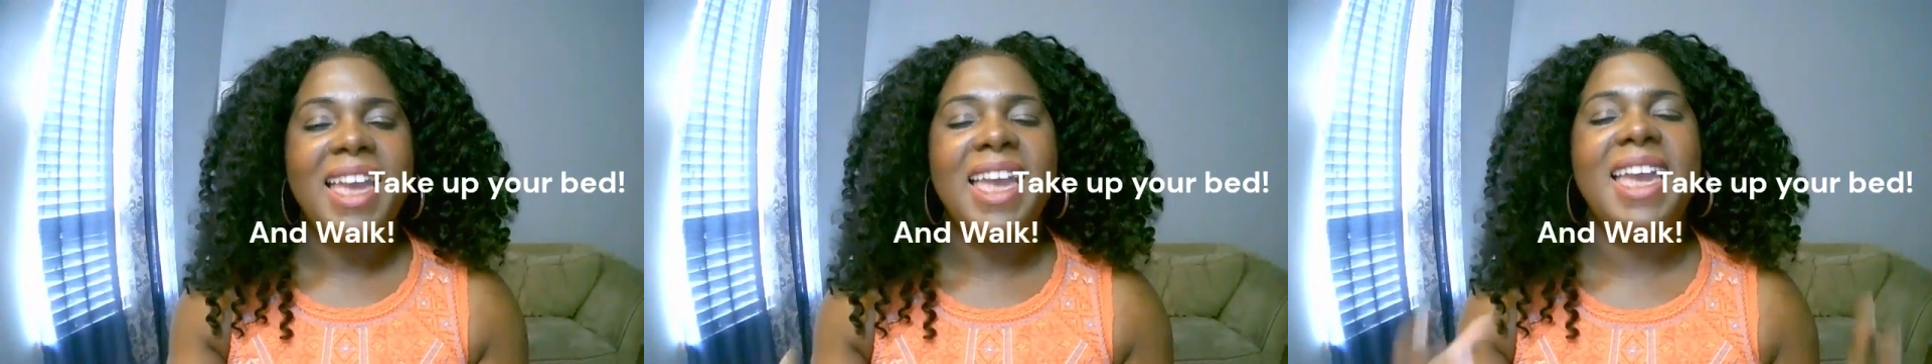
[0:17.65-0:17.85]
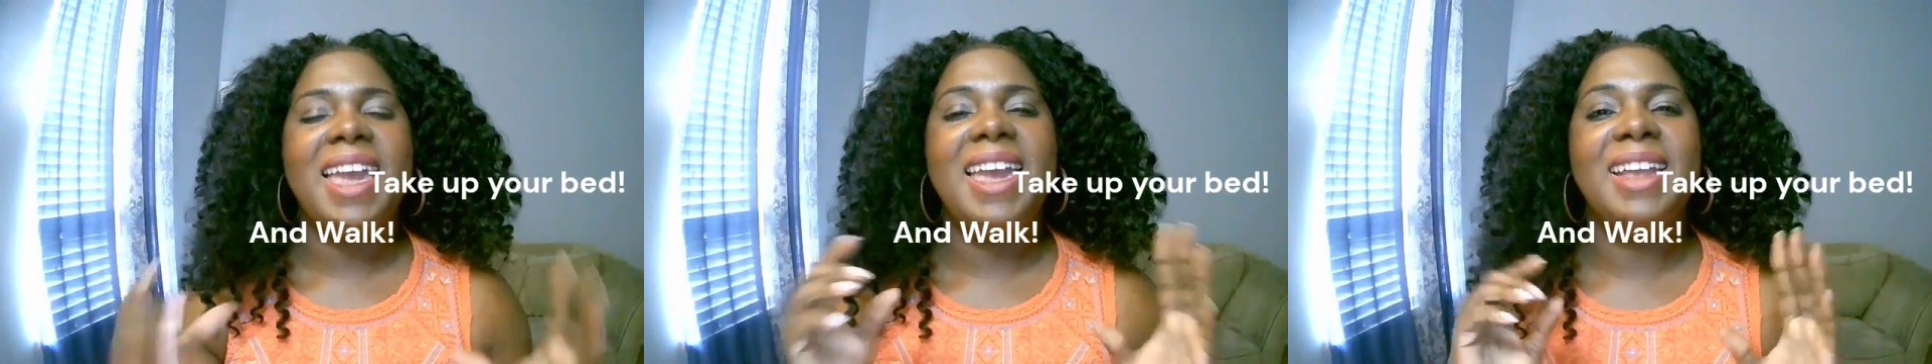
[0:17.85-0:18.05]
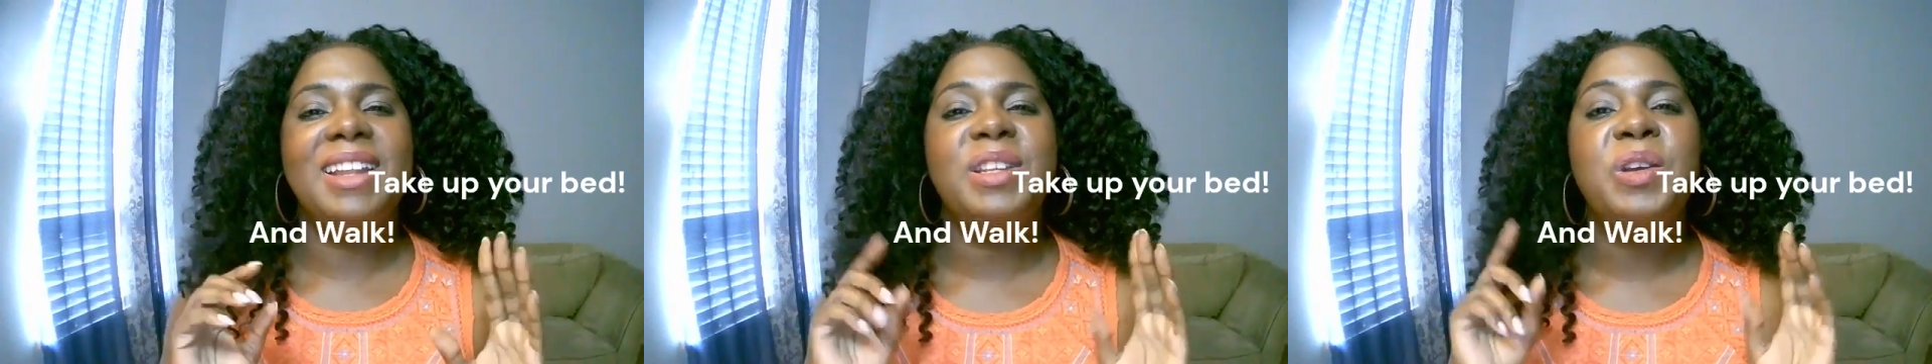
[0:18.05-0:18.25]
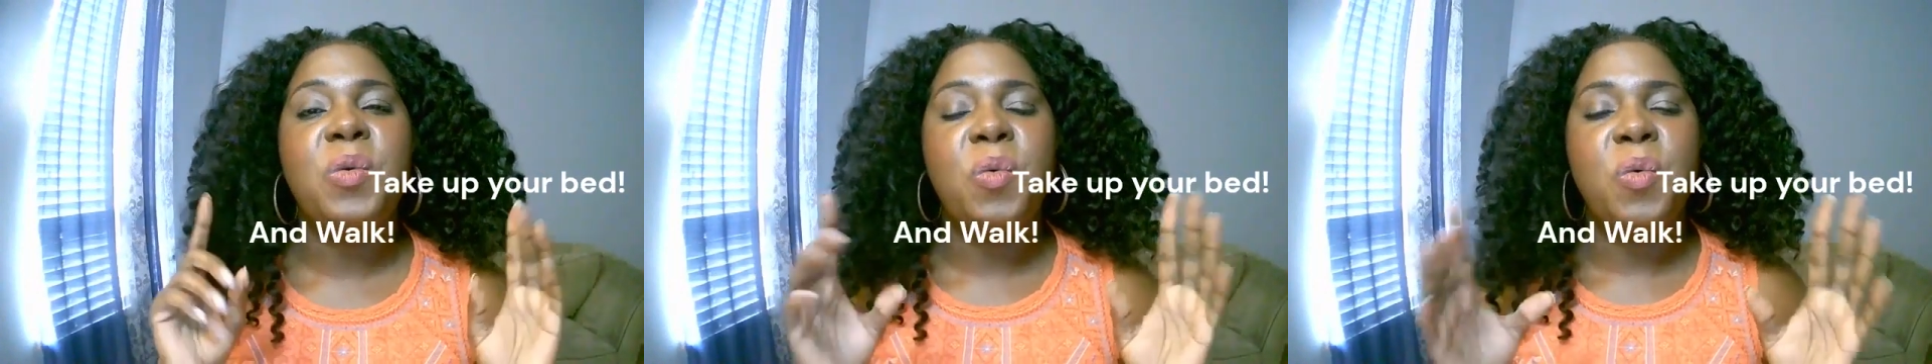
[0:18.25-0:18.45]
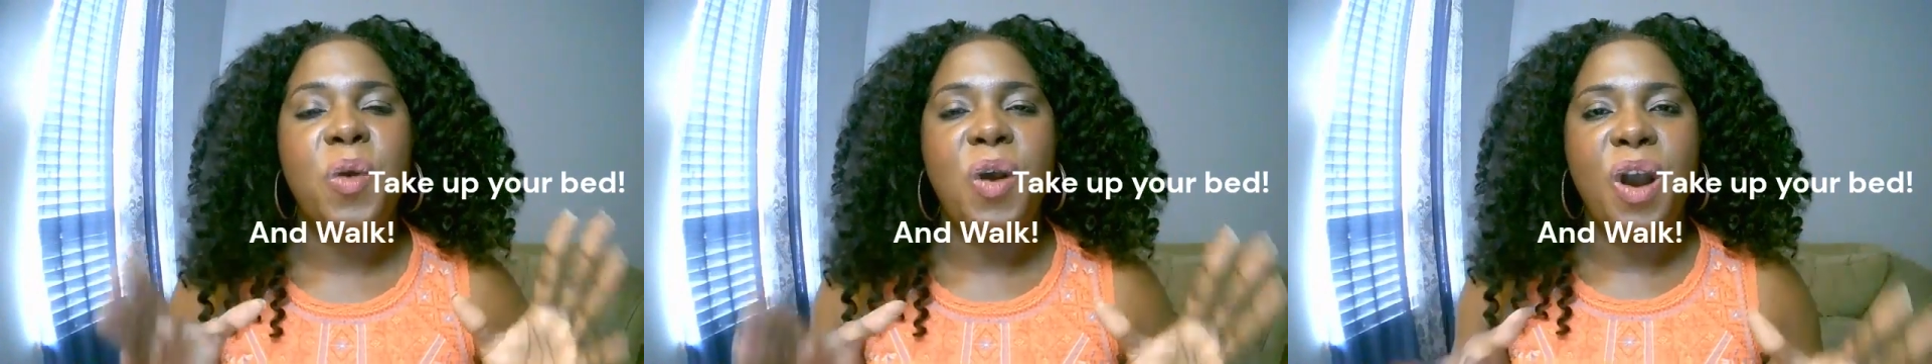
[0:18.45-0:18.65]
and
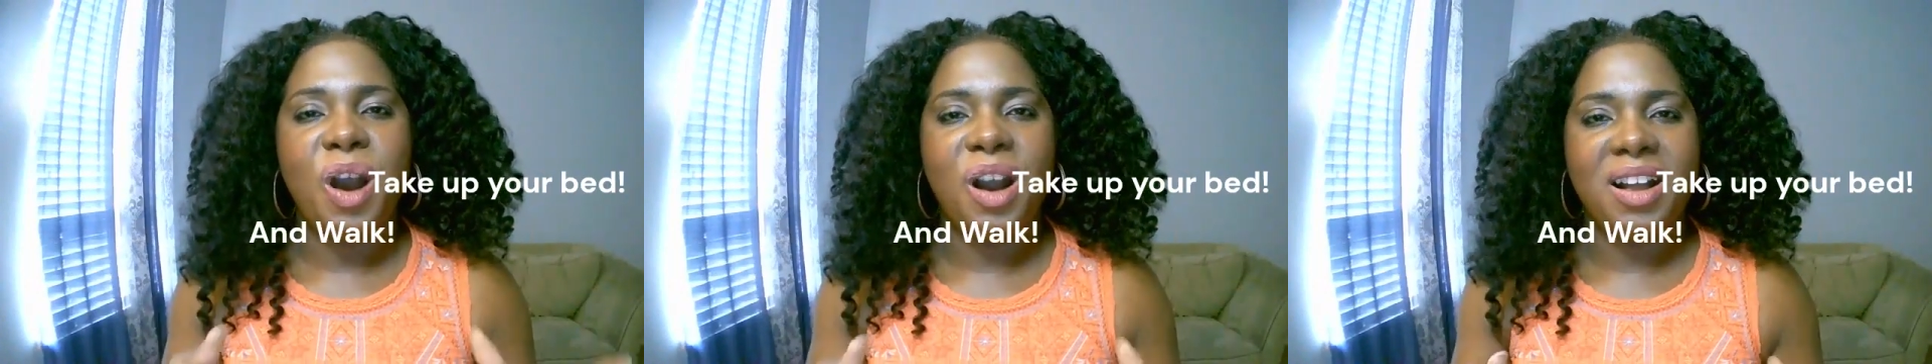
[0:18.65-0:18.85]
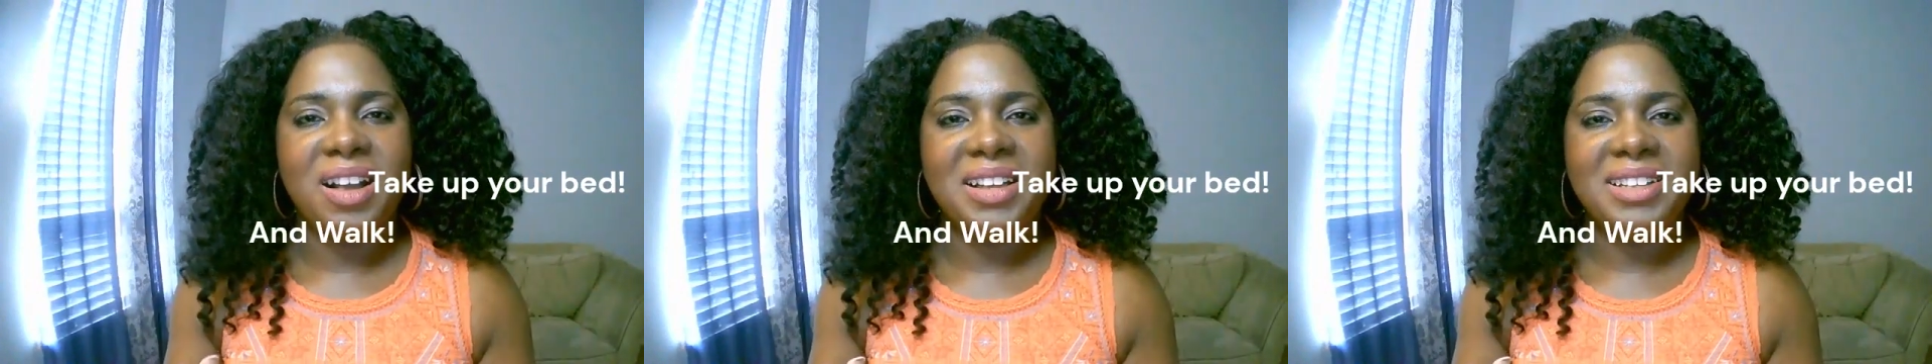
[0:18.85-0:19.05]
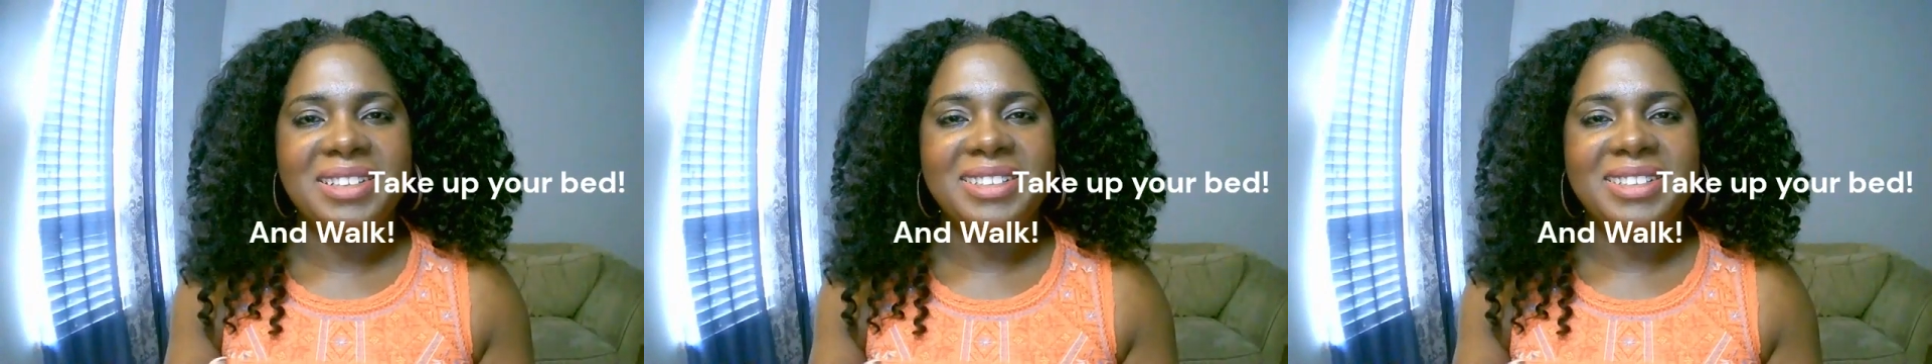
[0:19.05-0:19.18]
walk.